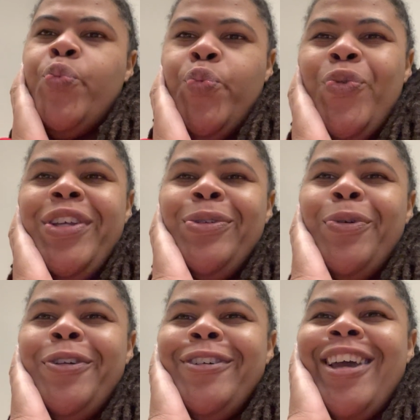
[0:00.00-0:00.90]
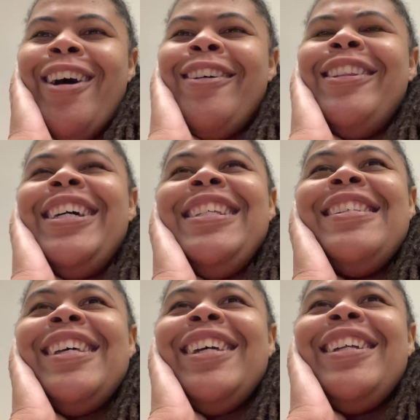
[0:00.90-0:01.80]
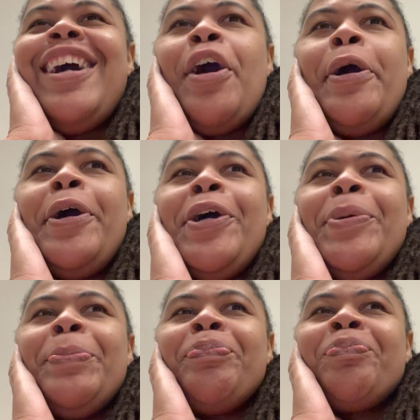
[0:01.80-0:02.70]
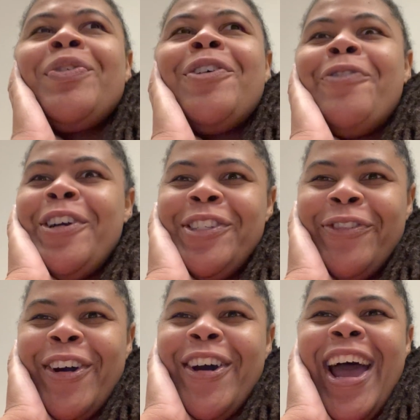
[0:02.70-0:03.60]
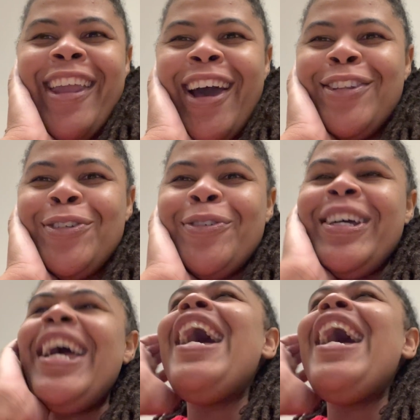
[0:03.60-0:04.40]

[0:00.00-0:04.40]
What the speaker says: What's going on, y'all? Listen, first of all, how y'all doing?